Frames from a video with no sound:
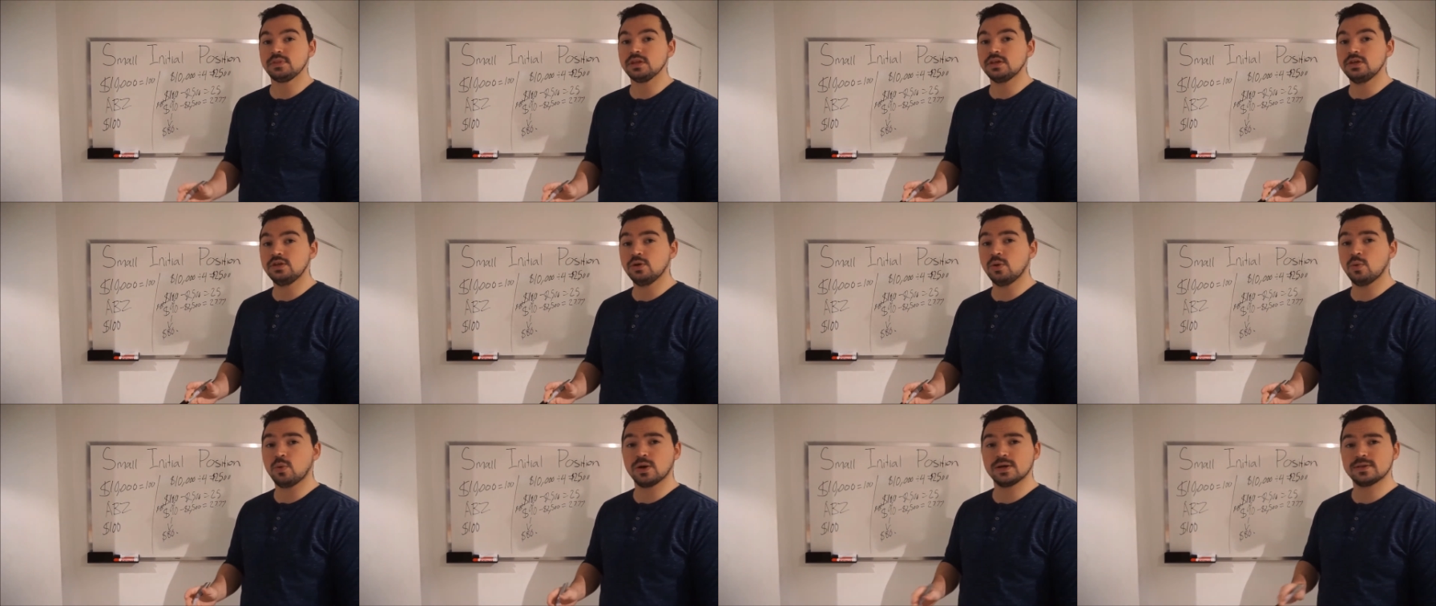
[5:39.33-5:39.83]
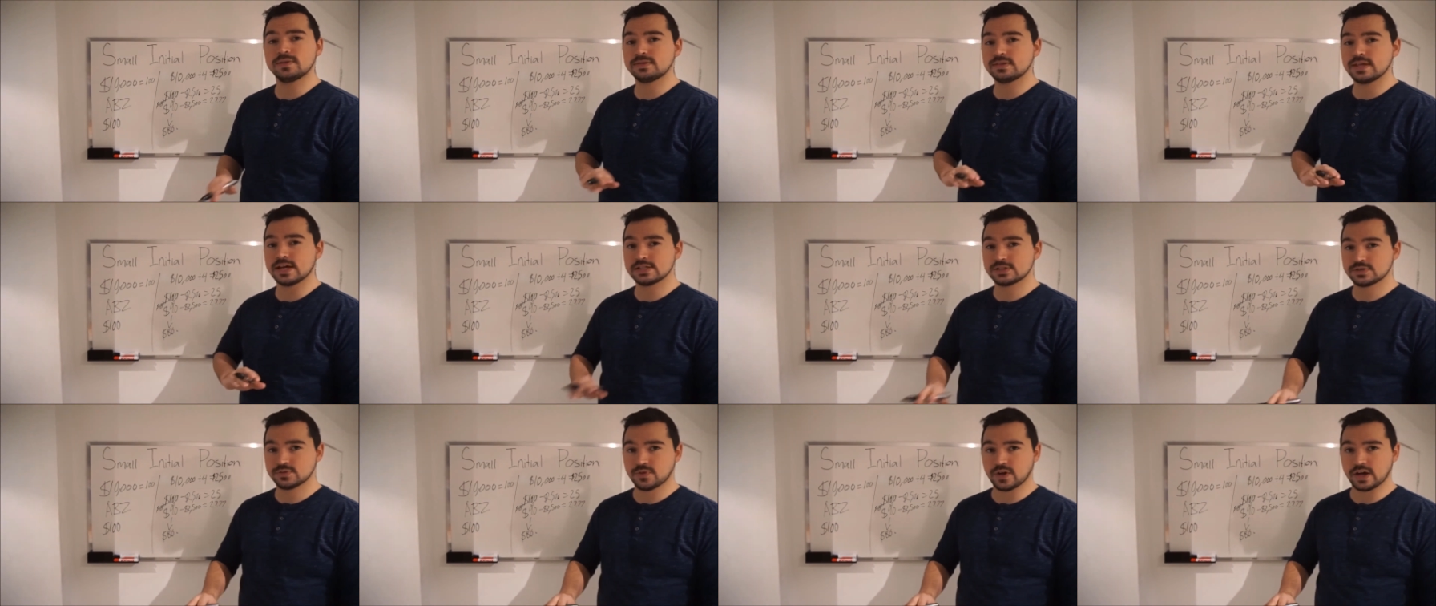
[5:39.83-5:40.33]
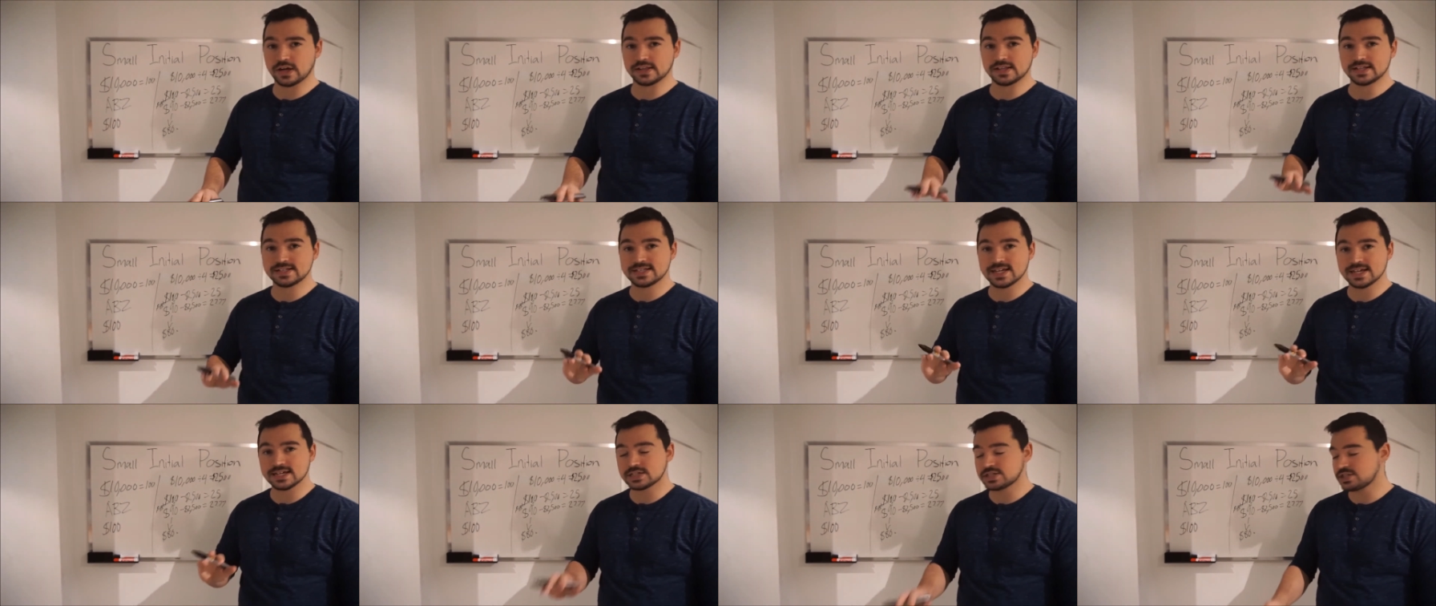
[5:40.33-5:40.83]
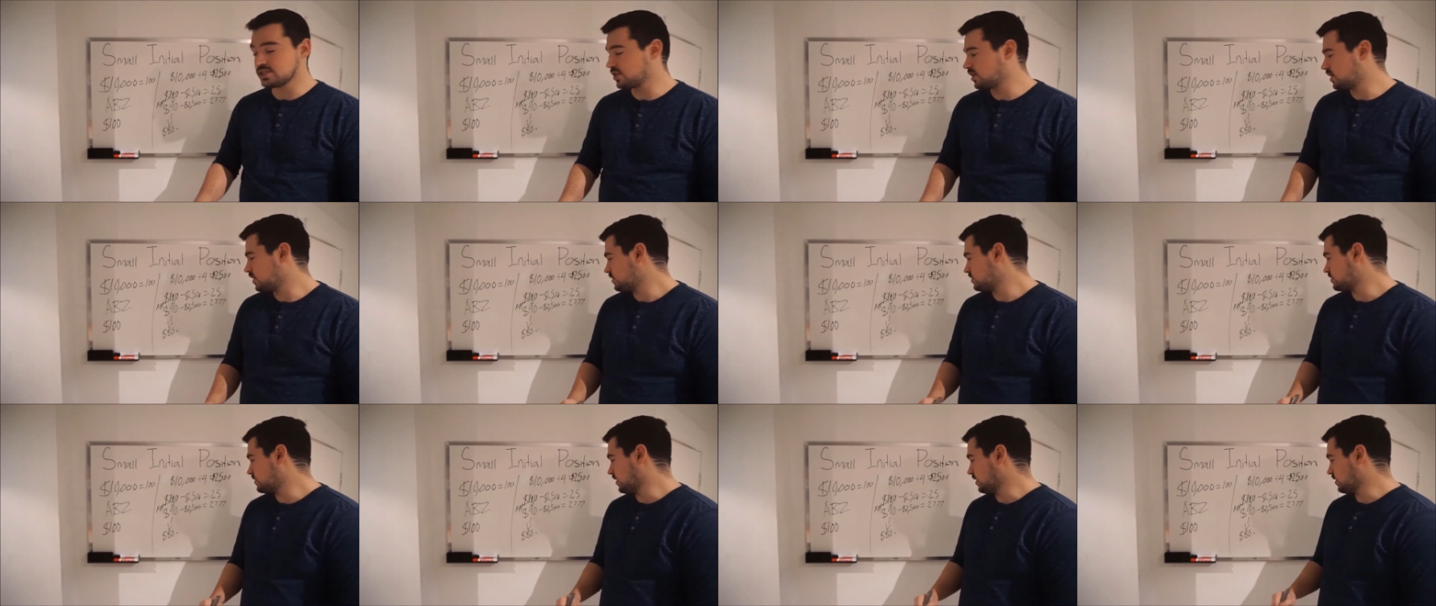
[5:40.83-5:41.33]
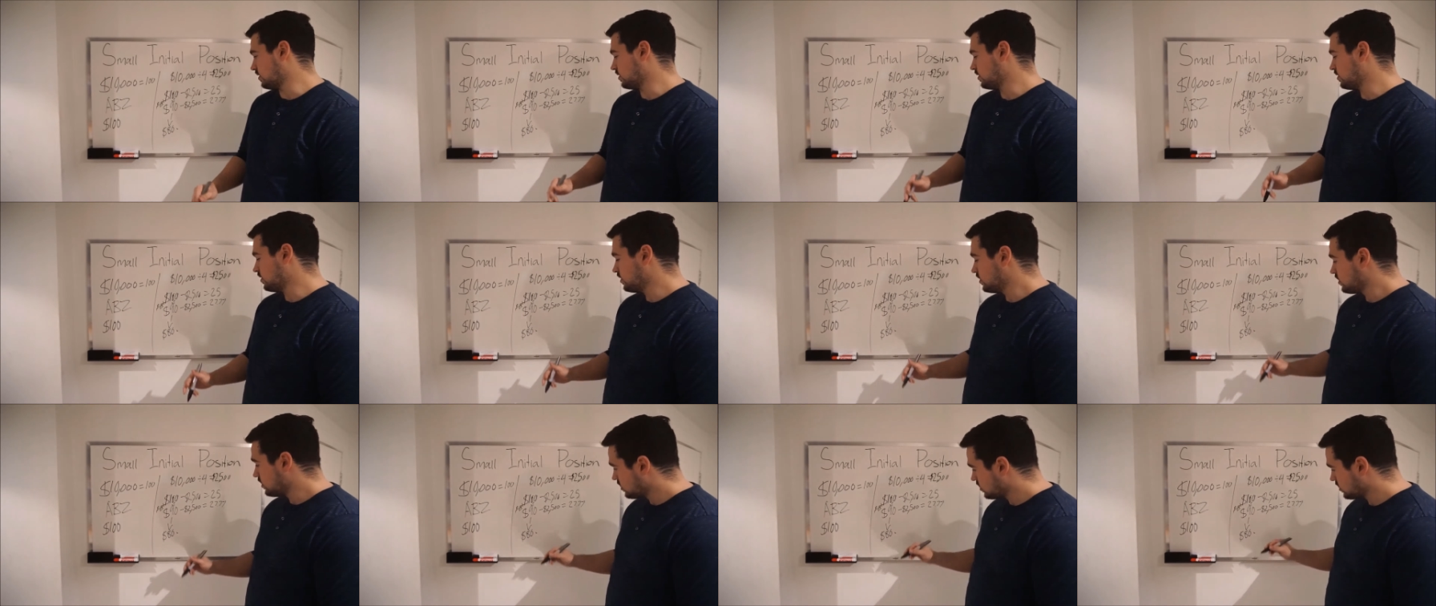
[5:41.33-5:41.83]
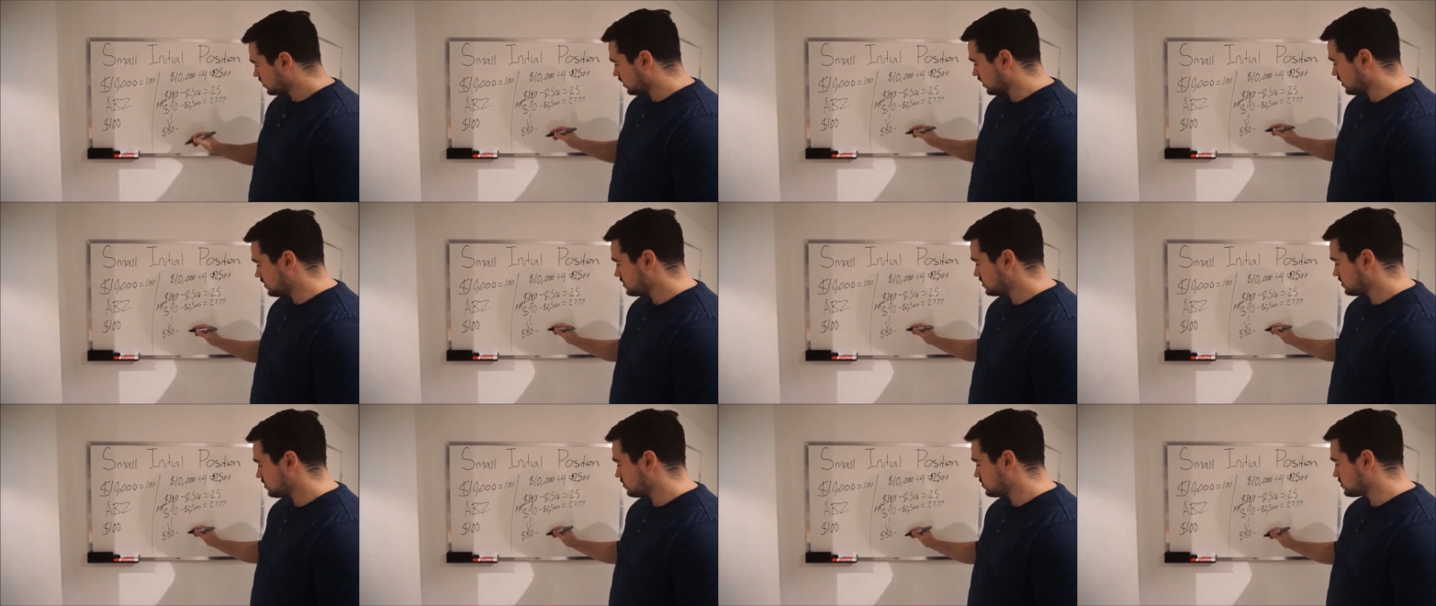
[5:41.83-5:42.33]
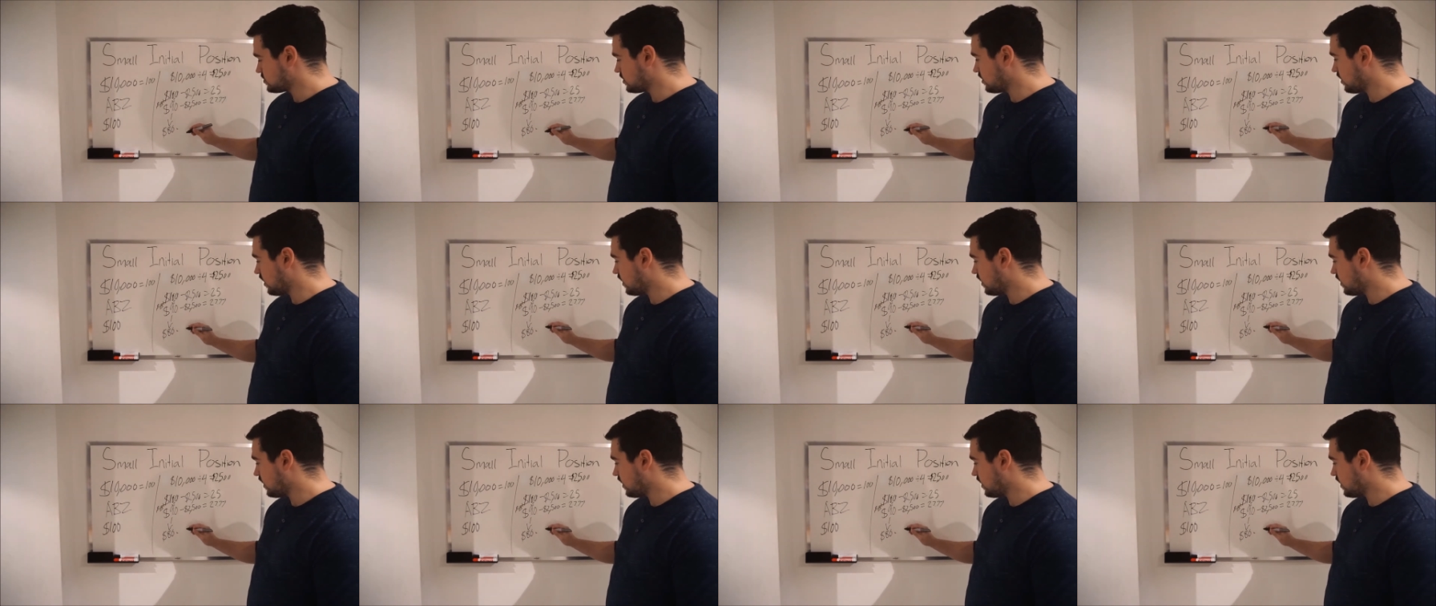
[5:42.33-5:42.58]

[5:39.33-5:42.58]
You know what? That's fine. That's actually a good thing, because you still